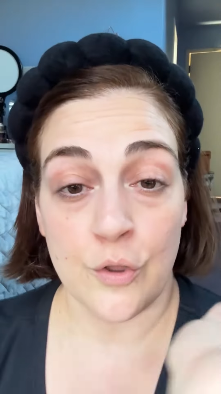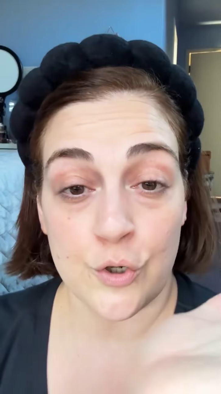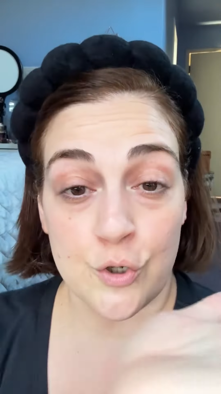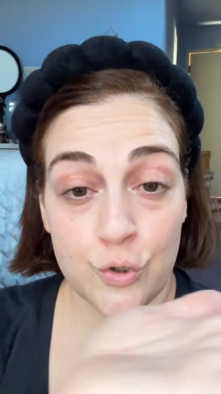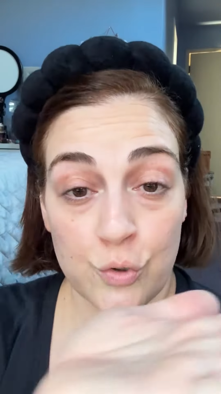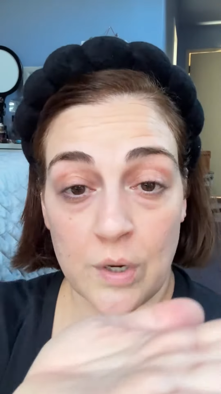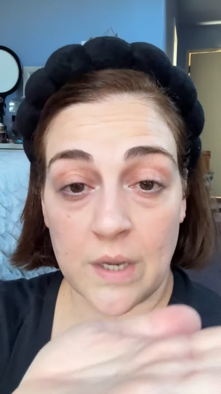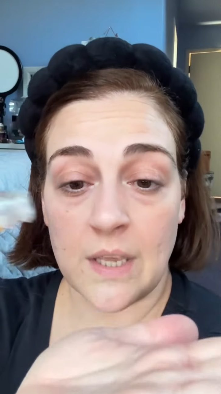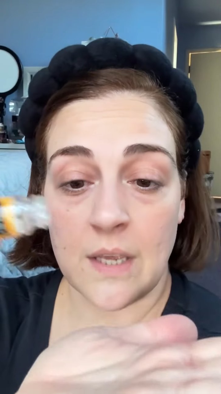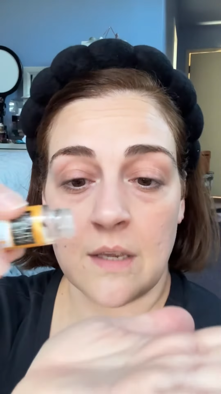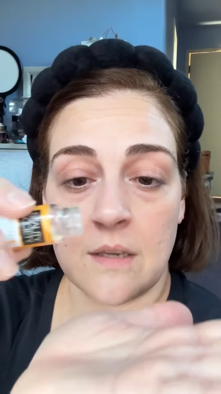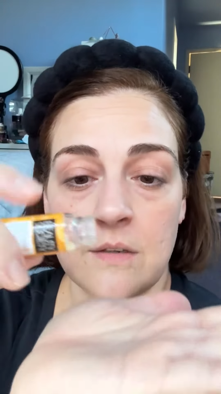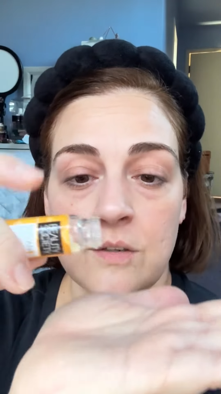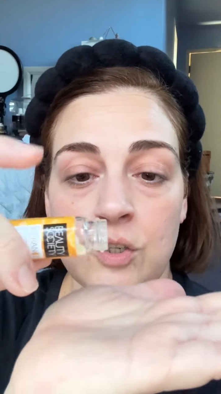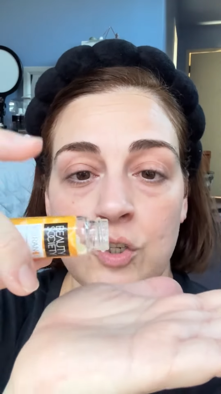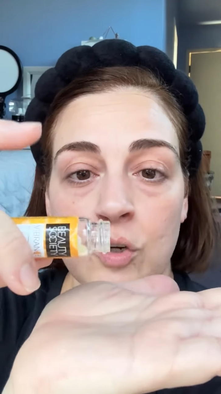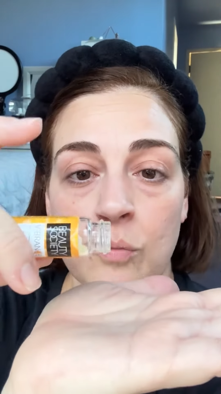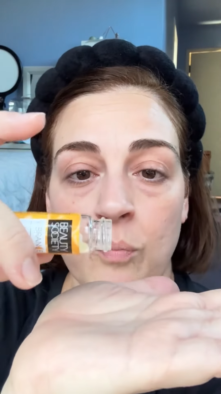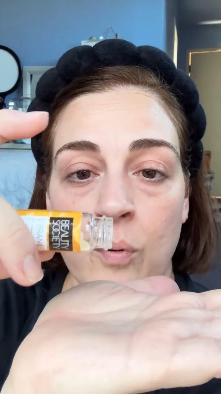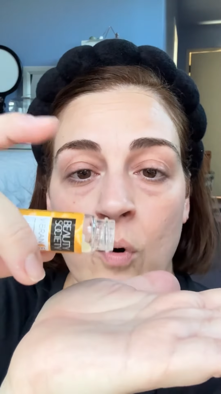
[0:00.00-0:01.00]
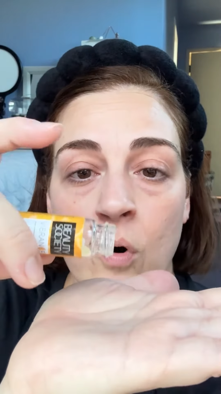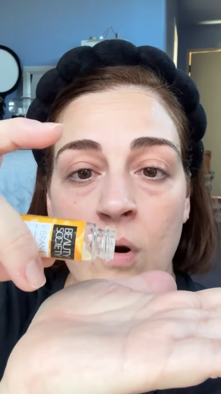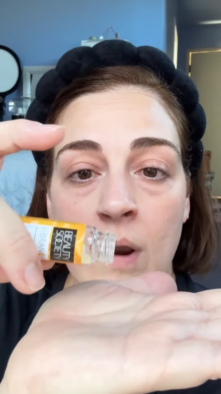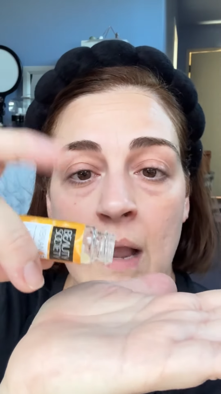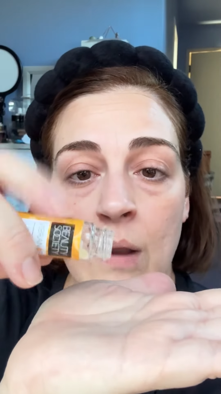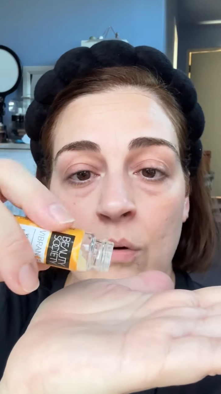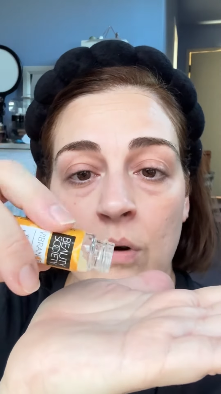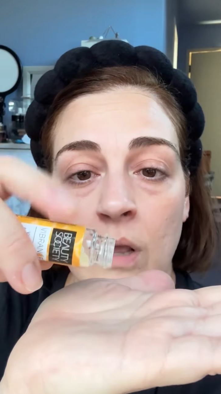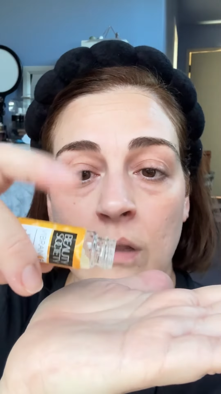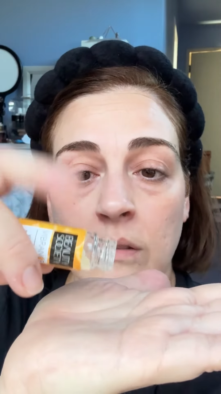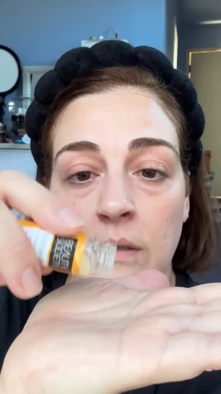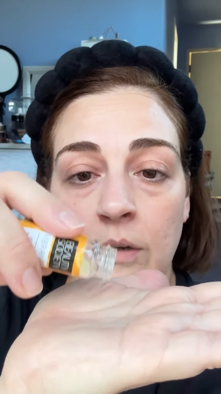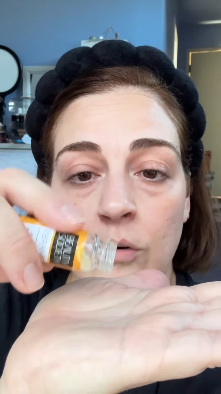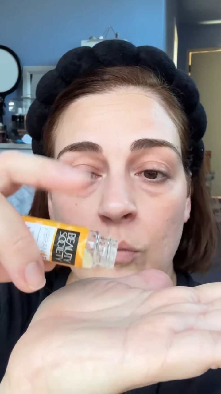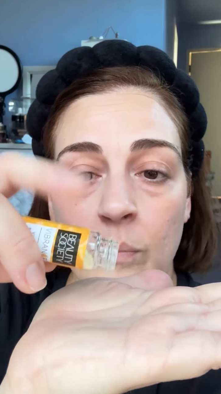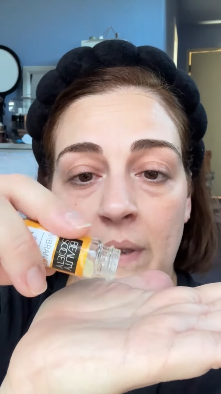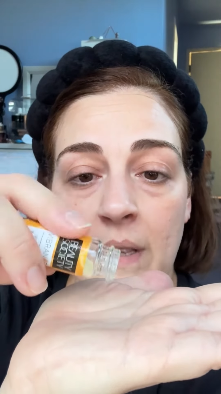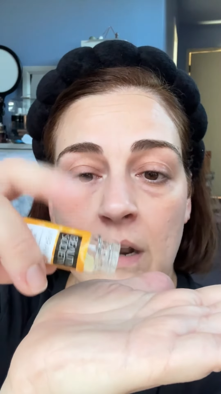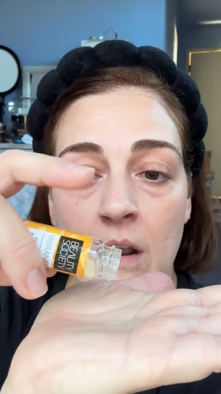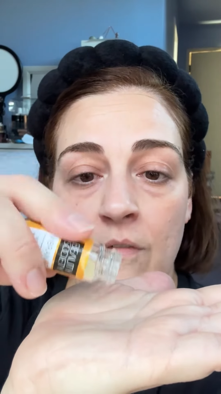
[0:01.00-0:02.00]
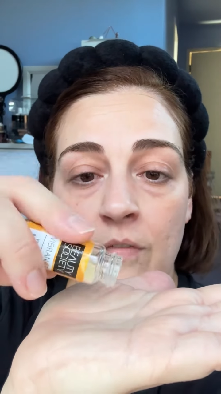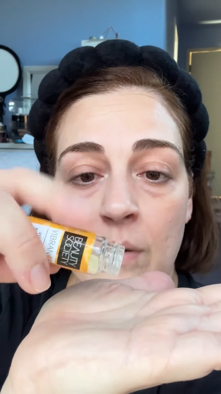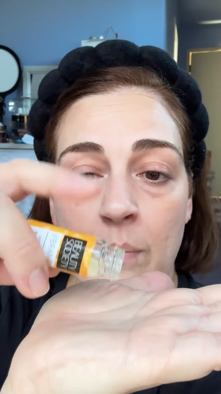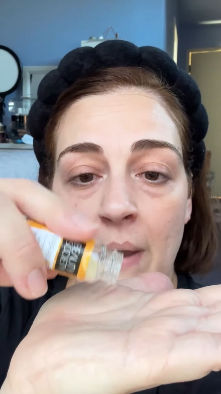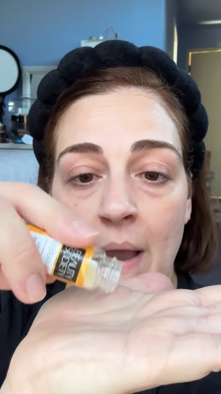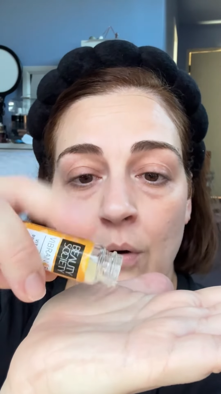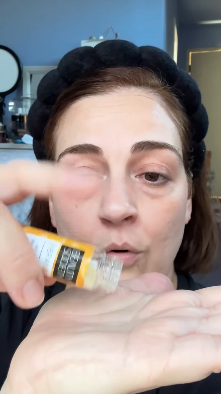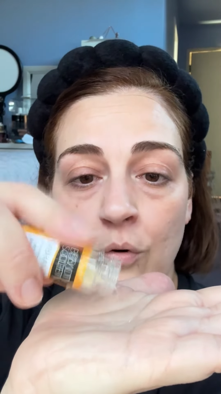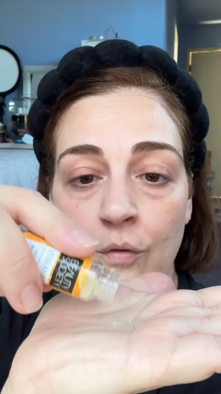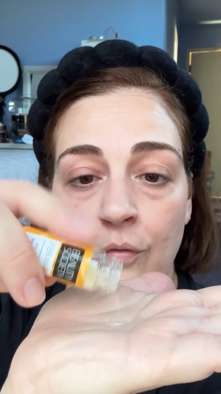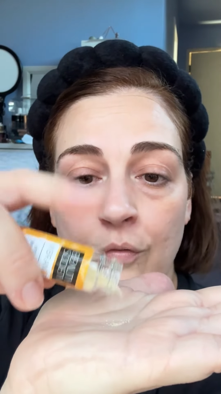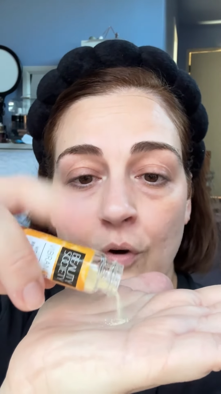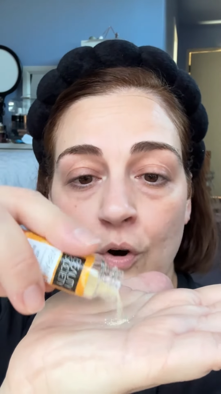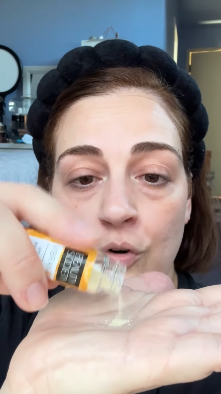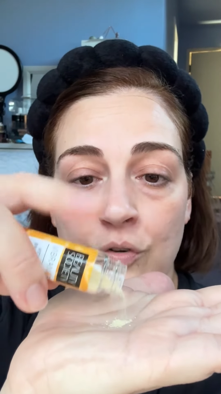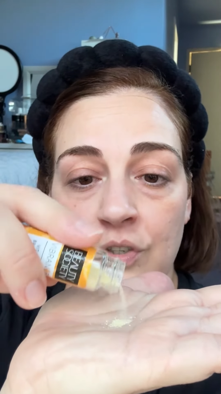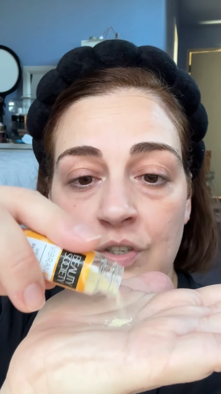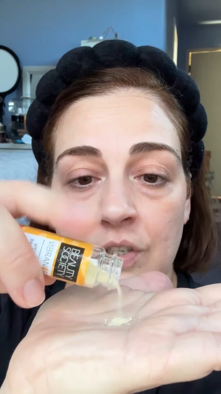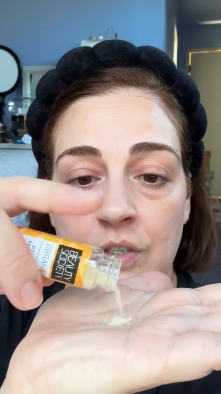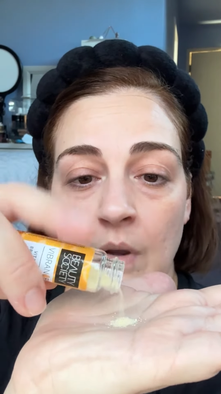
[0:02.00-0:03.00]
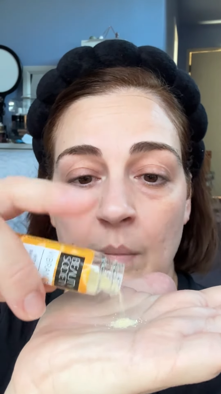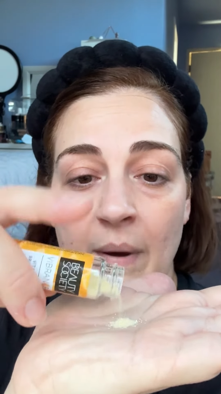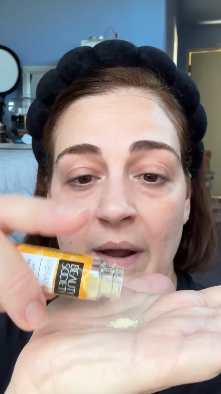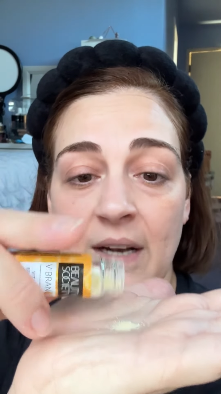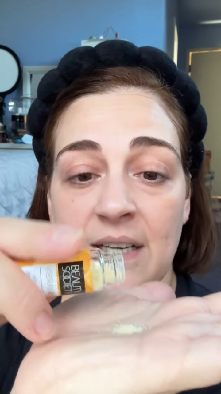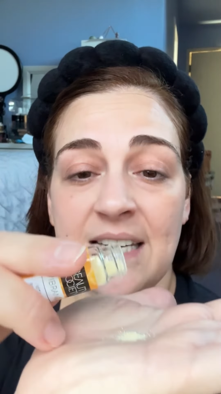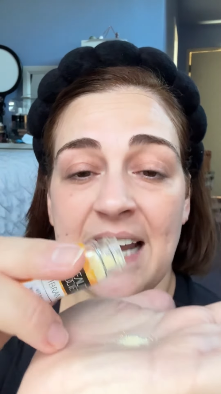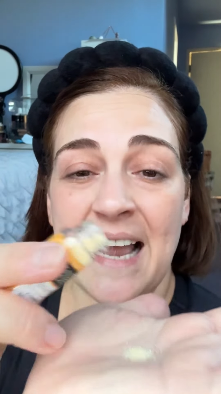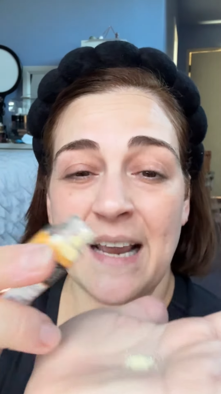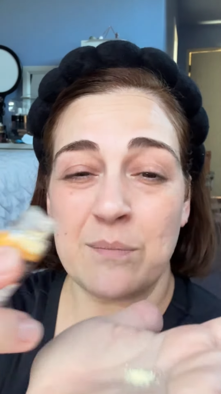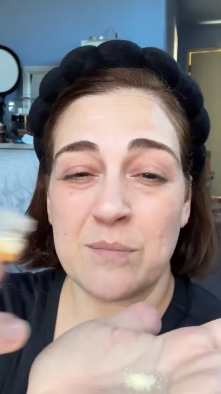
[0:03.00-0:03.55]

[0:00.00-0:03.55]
trick is to pour out a little bit of the powder first, about a dime